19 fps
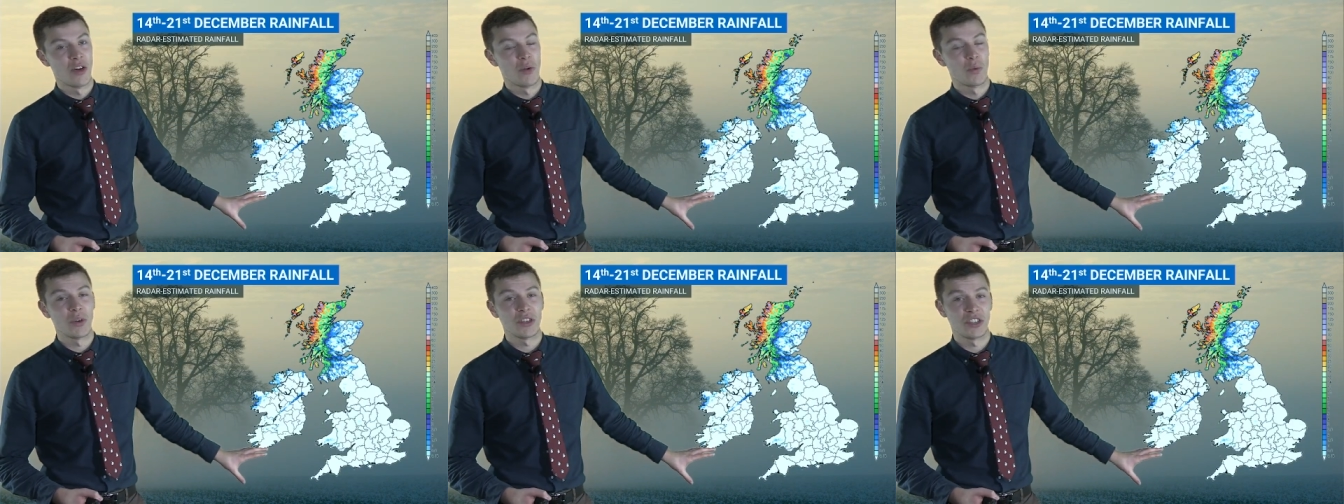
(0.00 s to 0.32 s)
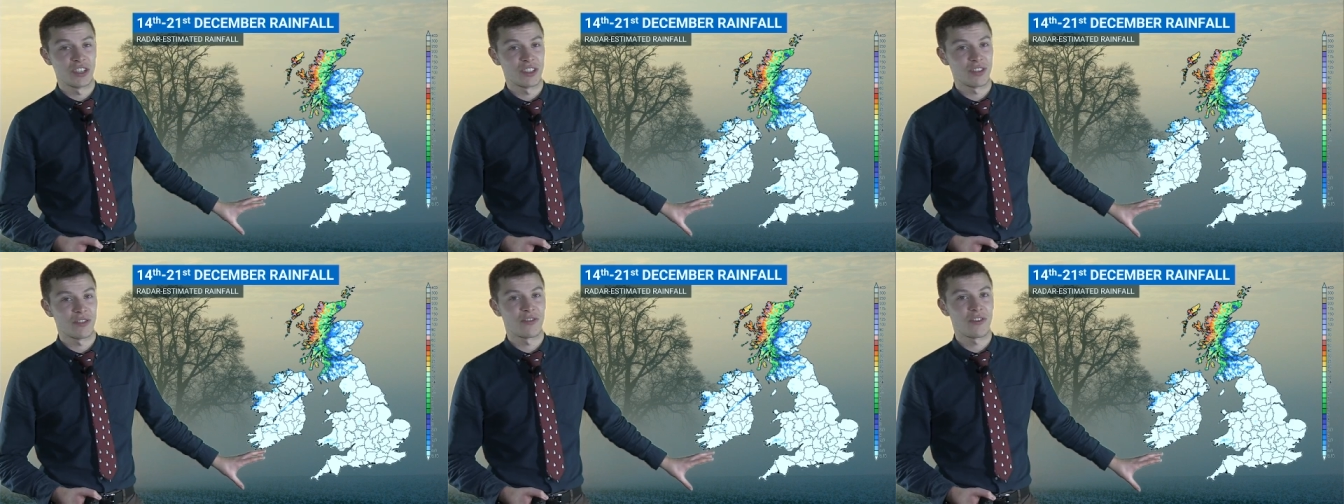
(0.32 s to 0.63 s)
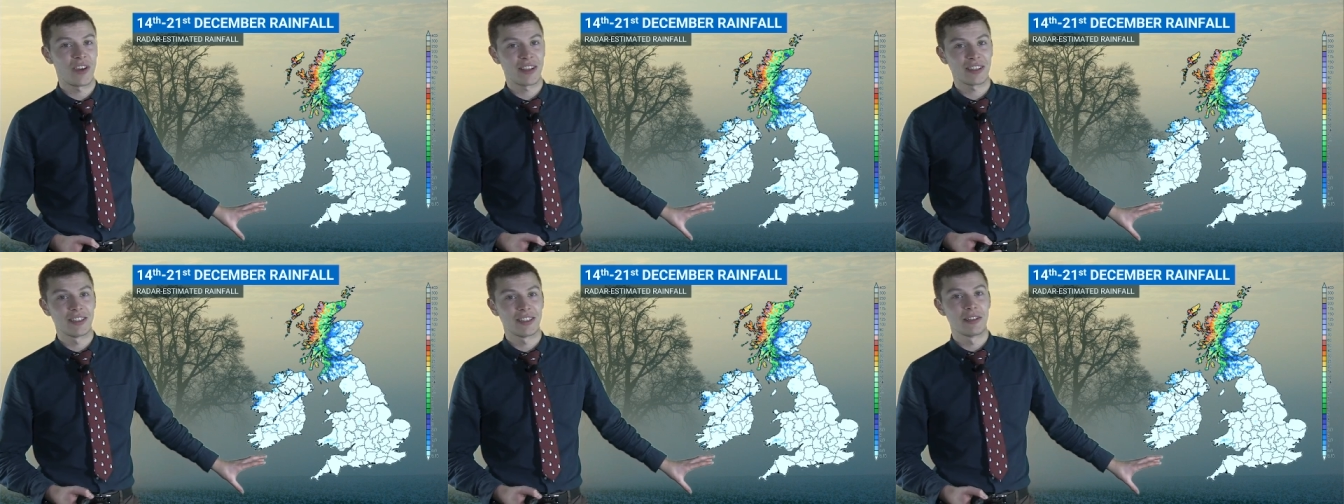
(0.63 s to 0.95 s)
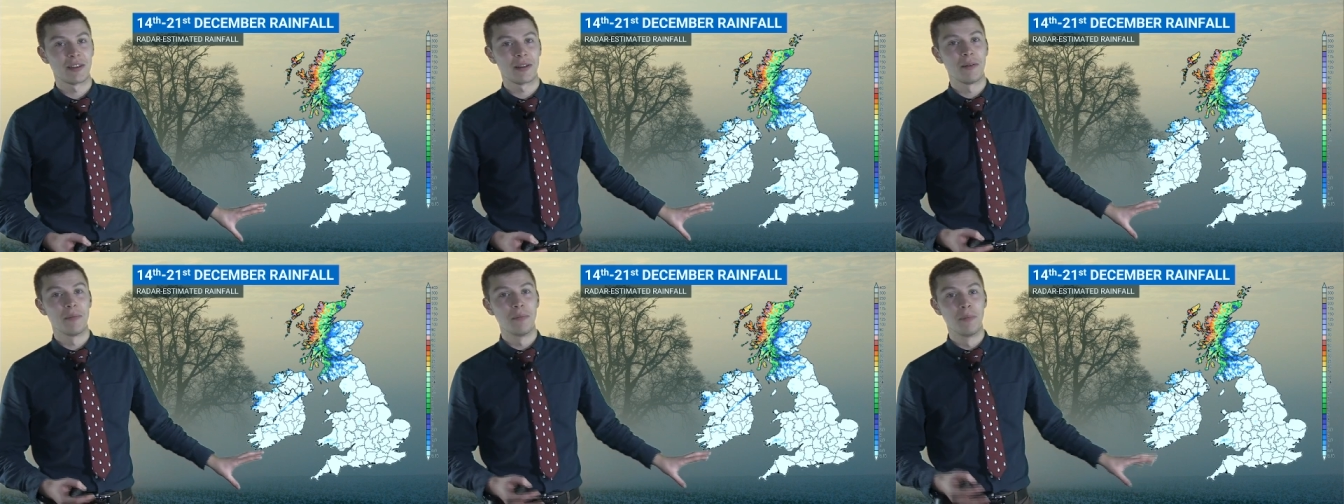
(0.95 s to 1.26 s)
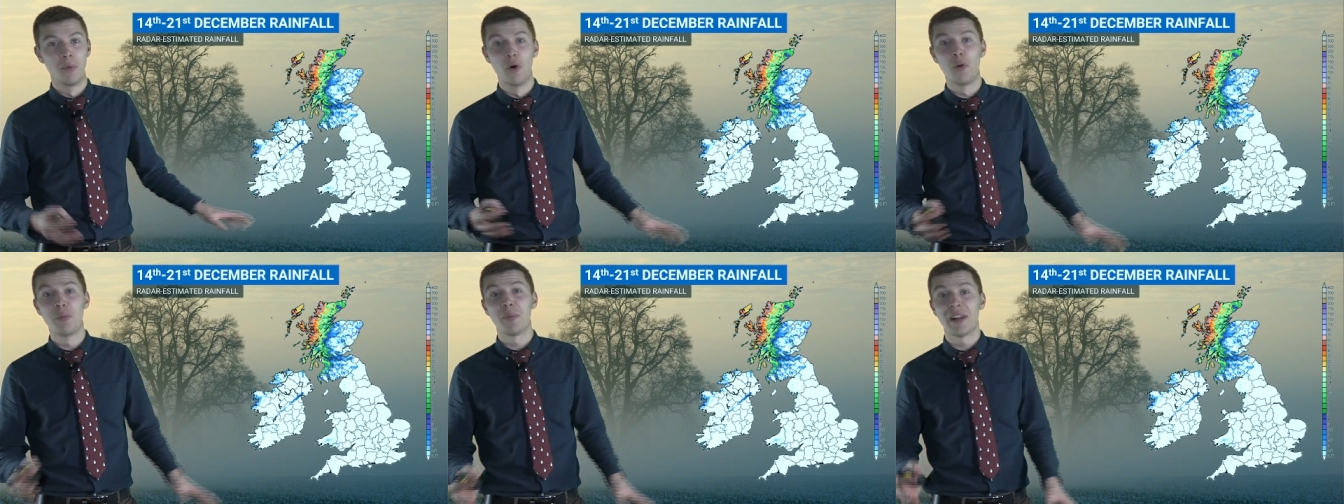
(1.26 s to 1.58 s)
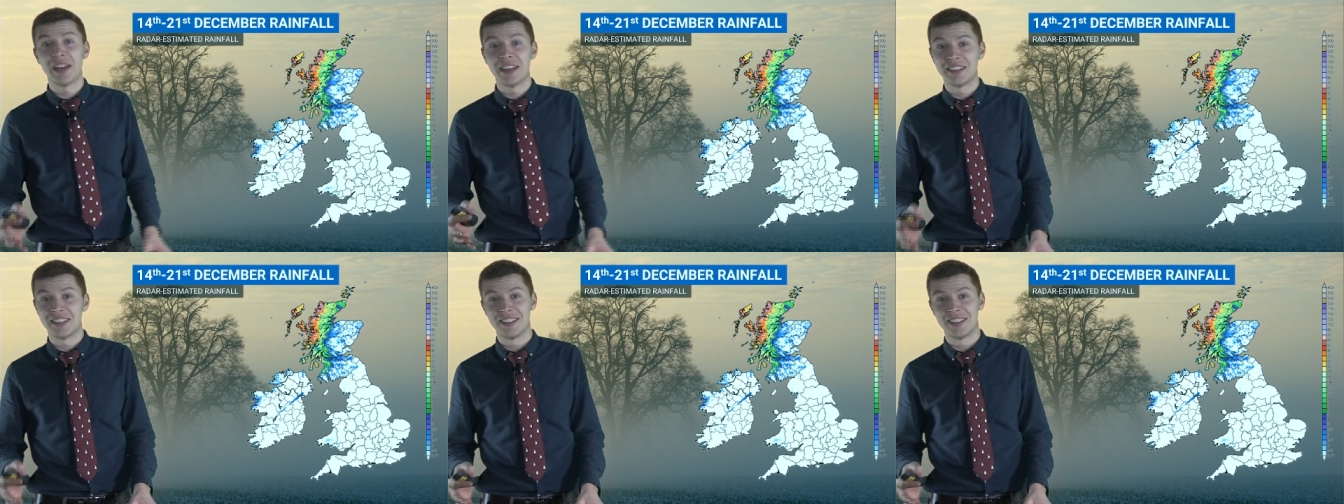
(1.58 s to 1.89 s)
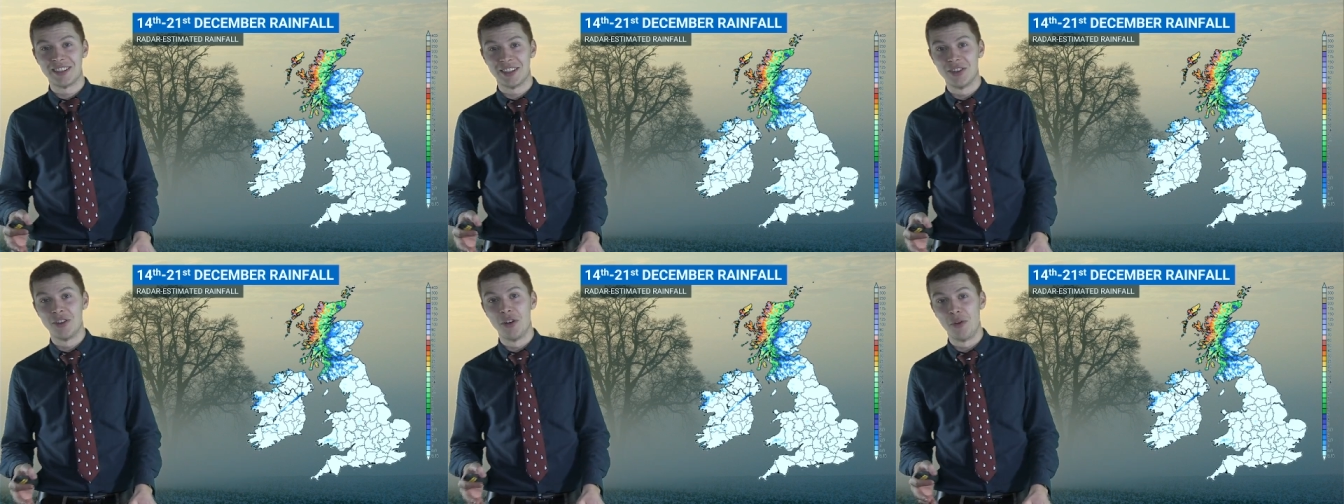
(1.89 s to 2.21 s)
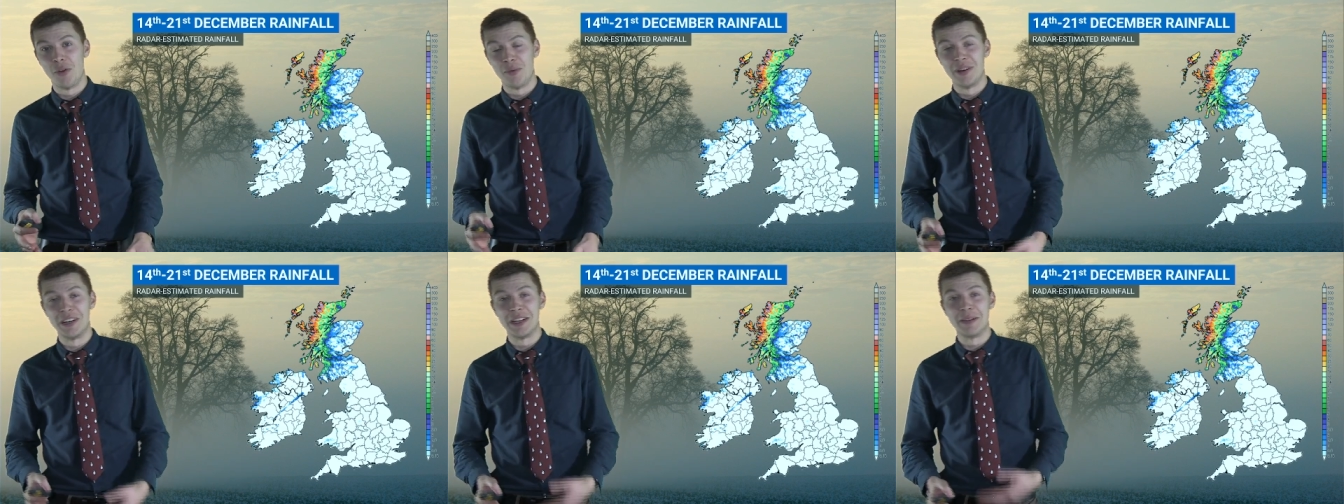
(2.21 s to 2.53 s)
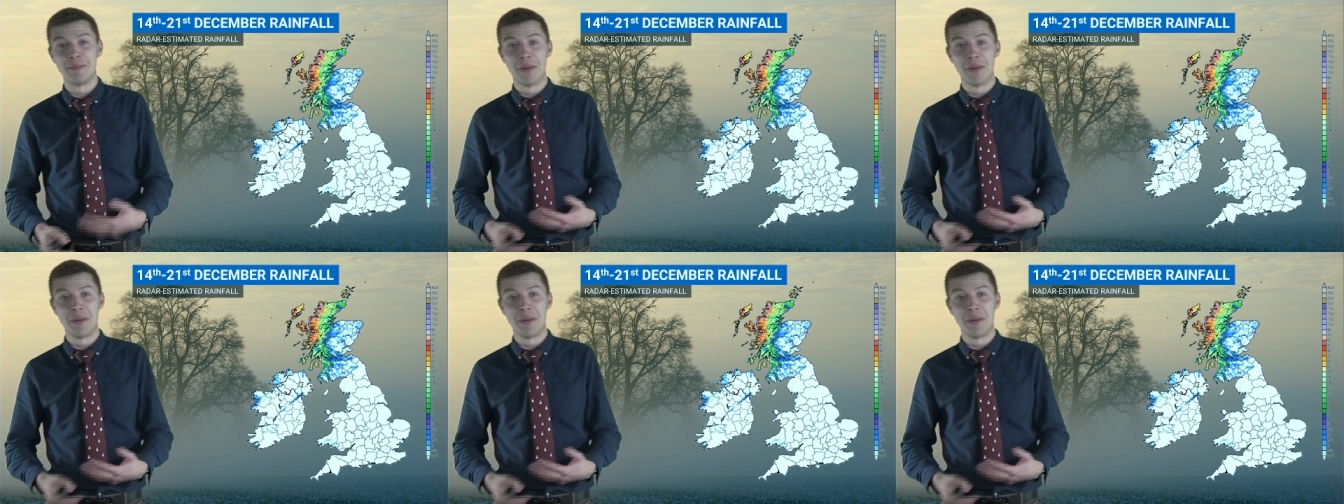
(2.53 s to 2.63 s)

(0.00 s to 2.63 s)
which has affected more places than not really.